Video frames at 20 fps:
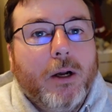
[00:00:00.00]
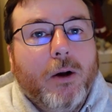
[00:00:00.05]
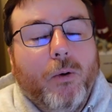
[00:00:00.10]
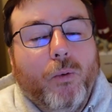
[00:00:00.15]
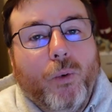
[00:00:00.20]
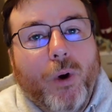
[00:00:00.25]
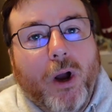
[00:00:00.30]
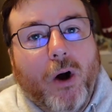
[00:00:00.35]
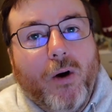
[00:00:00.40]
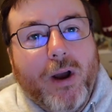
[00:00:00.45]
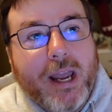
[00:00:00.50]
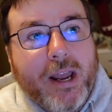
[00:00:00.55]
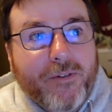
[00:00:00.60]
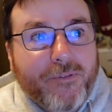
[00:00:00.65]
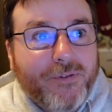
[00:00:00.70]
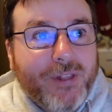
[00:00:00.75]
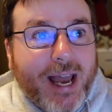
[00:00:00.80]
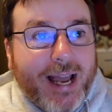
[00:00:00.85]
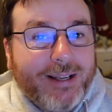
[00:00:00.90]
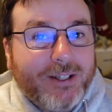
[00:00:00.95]
Well,
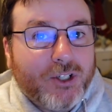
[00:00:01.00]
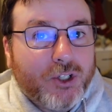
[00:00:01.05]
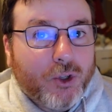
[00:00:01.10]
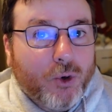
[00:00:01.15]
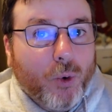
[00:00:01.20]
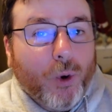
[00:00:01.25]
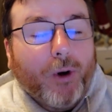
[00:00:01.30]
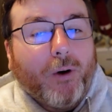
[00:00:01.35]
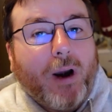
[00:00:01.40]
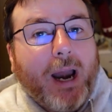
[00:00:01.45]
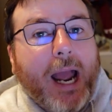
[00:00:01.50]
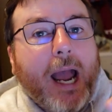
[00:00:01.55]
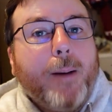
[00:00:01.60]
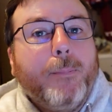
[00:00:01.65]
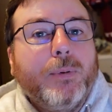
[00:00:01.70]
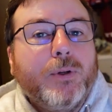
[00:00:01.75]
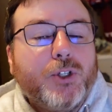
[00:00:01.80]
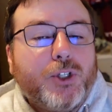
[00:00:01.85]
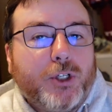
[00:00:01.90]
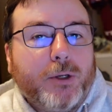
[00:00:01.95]
if that square
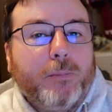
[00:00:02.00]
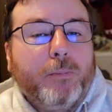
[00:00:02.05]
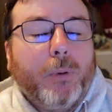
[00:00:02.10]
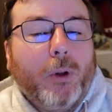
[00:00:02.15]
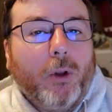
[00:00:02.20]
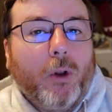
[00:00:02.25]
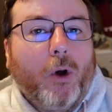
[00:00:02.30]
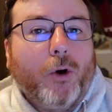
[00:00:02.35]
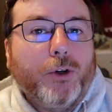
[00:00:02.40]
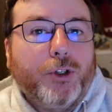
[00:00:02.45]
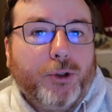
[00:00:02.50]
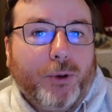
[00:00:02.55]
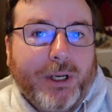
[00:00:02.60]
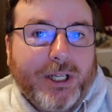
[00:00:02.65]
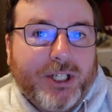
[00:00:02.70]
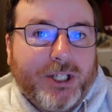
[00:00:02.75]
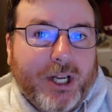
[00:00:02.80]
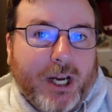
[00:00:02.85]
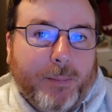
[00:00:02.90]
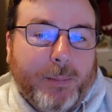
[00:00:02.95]
happens to belong to a
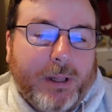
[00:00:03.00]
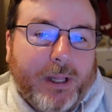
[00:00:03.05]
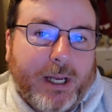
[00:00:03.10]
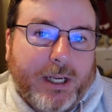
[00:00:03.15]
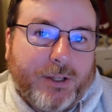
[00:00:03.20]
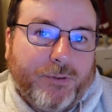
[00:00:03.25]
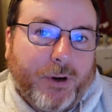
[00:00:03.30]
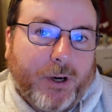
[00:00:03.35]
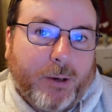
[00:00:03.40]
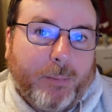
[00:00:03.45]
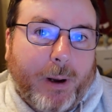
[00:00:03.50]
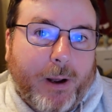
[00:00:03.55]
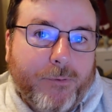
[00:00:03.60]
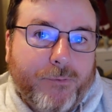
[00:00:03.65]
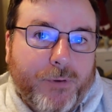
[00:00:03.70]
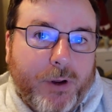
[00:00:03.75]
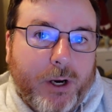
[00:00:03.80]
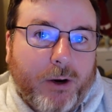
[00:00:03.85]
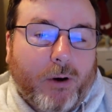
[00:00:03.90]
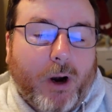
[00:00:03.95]
segment that is affected by
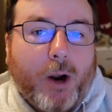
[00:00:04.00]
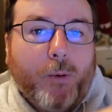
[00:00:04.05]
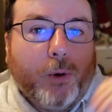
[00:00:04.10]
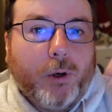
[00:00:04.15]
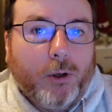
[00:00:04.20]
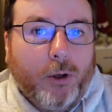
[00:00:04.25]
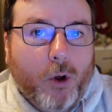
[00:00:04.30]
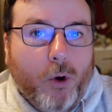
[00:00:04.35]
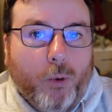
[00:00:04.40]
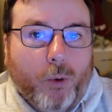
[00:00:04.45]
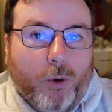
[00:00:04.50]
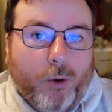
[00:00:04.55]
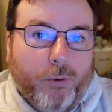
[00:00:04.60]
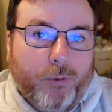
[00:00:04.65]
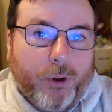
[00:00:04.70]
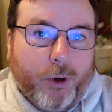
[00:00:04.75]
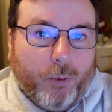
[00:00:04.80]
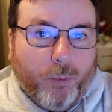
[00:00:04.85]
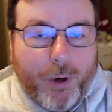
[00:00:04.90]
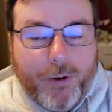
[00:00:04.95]
fear, I would lower
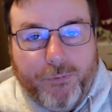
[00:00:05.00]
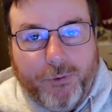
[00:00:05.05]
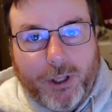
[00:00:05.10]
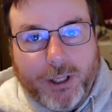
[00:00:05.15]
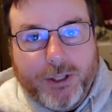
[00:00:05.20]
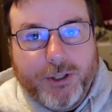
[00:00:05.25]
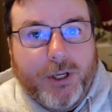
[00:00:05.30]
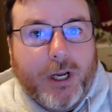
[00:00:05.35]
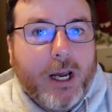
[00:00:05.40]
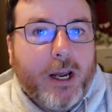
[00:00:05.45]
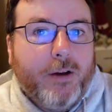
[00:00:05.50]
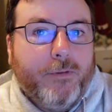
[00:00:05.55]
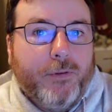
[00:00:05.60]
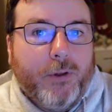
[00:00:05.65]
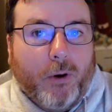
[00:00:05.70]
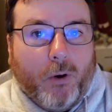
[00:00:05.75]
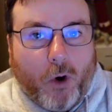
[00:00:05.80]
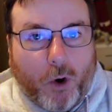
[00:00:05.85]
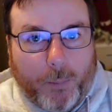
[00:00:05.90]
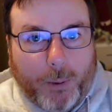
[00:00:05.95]
their reflex save,
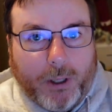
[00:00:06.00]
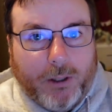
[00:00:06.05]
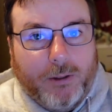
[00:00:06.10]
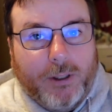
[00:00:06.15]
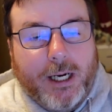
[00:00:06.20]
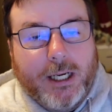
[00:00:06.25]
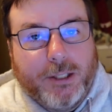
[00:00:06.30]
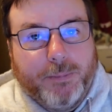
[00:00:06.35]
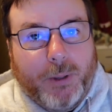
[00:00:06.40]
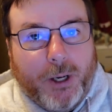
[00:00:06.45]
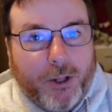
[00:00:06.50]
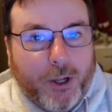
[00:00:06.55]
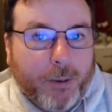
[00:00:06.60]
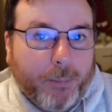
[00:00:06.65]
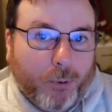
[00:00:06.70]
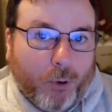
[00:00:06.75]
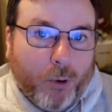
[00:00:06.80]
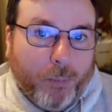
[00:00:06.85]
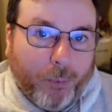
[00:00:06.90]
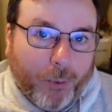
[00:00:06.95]
their armor class by the
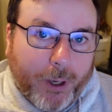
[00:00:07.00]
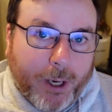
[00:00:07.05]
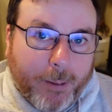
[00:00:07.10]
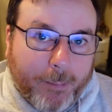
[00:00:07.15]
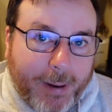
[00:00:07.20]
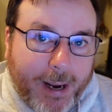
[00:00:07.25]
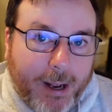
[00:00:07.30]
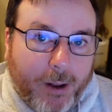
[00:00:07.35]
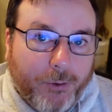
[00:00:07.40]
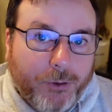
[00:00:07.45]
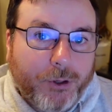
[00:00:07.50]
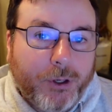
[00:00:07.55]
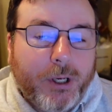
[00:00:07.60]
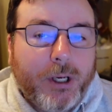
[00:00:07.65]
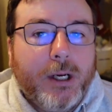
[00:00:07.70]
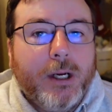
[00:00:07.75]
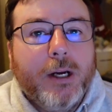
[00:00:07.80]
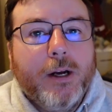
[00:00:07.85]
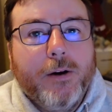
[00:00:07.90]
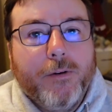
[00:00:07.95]
appropriate amount
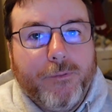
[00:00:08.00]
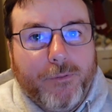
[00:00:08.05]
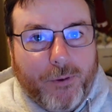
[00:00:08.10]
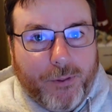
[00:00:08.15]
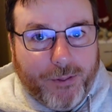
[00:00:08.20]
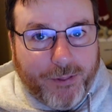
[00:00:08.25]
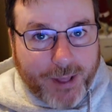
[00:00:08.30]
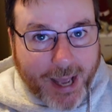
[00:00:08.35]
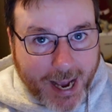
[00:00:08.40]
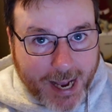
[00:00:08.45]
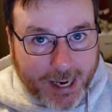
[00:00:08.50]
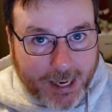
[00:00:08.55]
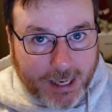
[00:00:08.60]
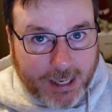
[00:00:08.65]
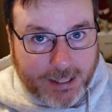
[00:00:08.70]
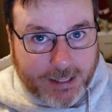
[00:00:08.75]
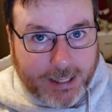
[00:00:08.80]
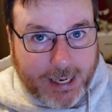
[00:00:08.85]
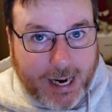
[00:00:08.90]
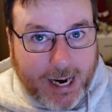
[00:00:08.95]
for that
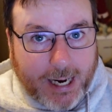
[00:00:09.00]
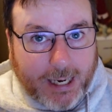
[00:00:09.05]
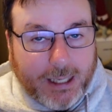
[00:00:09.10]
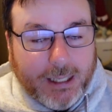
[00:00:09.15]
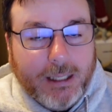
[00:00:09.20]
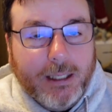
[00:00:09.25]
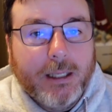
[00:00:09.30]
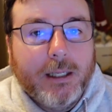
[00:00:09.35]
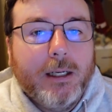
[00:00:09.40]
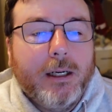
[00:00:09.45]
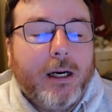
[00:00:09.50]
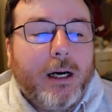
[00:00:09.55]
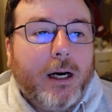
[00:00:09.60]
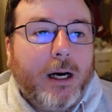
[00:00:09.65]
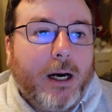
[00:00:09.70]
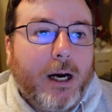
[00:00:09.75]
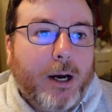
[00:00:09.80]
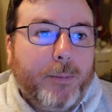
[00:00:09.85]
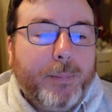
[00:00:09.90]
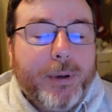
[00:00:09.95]
attack,
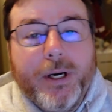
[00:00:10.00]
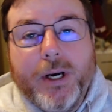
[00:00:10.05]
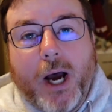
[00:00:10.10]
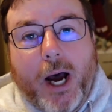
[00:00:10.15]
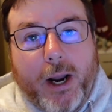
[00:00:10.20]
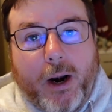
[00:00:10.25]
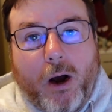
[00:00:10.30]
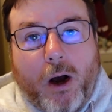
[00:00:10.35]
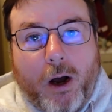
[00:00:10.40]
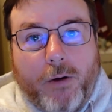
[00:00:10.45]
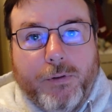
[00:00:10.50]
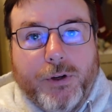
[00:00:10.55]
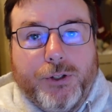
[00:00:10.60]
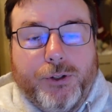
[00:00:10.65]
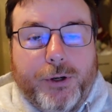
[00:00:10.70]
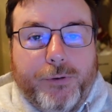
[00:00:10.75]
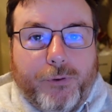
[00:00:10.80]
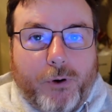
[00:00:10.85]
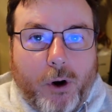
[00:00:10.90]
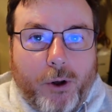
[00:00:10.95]
but not
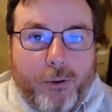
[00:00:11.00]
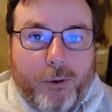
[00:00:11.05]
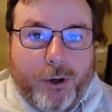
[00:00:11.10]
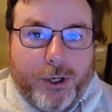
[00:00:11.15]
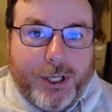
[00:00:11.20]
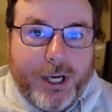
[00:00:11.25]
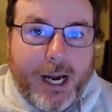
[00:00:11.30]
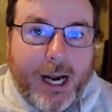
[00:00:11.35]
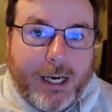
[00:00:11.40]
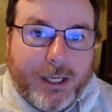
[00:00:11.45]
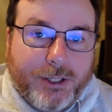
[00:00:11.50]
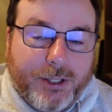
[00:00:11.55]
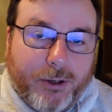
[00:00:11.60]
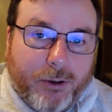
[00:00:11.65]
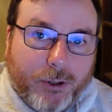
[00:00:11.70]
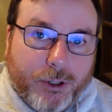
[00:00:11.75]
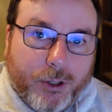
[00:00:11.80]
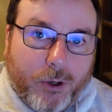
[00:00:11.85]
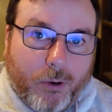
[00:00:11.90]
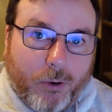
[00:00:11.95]
obviously for other attacks that
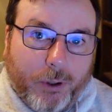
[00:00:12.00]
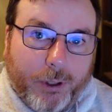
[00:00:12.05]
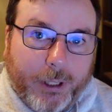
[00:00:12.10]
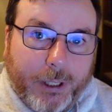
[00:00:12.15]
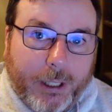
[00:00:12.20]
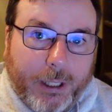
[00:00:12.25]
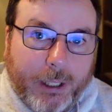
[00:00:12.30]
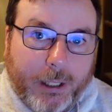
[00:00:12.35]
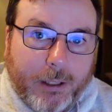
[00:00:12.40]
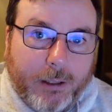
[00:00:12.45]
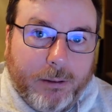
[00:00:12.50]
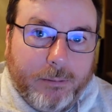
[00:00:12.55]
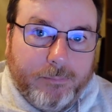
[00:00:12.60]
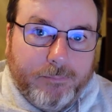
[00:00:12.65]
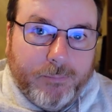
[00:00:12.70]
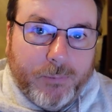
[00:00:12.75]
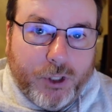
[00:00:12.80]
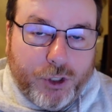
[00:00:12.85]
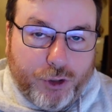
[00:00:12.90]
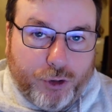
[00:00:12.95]
are targeting
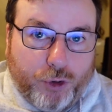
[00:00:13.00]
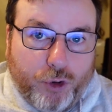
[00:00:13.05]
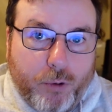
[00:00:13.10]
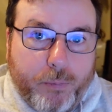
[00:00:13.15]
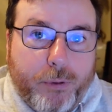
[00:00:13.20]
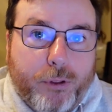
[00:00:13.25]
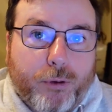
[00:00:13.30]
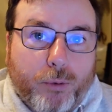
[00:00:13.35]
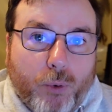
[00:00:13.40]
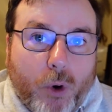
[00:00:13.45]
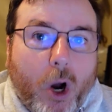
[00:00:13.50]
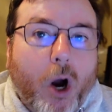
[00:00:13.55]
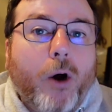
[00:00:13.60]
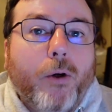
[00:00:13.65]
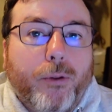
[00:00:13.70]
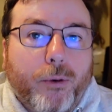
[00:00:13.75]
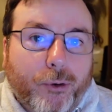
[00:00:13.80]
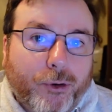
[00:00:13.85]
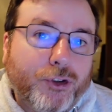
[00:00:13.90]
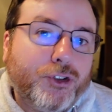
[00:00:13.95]
the troop through
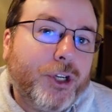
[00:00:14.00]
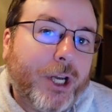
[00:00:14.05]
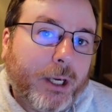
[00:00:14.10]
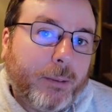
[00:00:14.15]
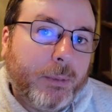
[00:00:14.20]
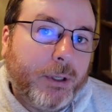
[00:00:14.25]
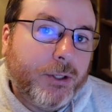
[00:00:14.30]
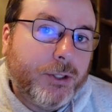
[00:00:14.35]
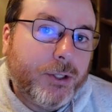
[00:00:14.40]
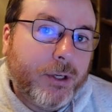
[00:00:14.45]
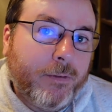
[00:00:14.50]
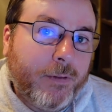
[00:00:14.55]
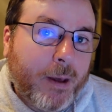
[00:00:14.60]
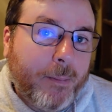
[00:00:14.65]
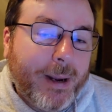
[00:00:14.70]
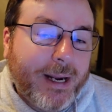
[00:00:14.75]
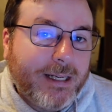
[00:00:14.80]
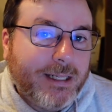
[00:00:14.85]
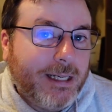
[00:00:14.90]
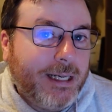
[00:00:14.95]
other segments, if that
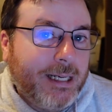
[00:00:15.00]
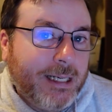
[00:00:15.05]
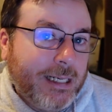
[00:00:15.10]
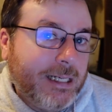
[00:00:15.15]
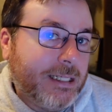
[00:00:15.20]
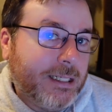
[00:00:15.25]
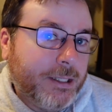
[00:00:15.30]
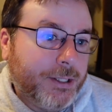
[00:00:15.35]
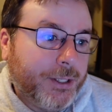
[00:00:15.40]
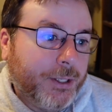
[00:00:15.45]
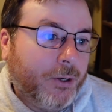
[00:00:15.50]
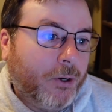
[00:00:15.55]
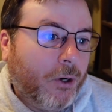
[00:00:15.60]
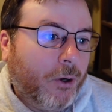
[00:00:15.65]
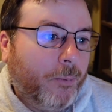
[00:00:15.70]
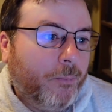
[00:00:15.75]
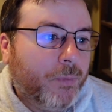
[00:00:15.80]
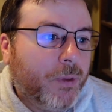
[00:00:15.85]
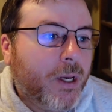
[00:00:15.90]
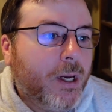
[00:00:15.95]
makes any sense at all.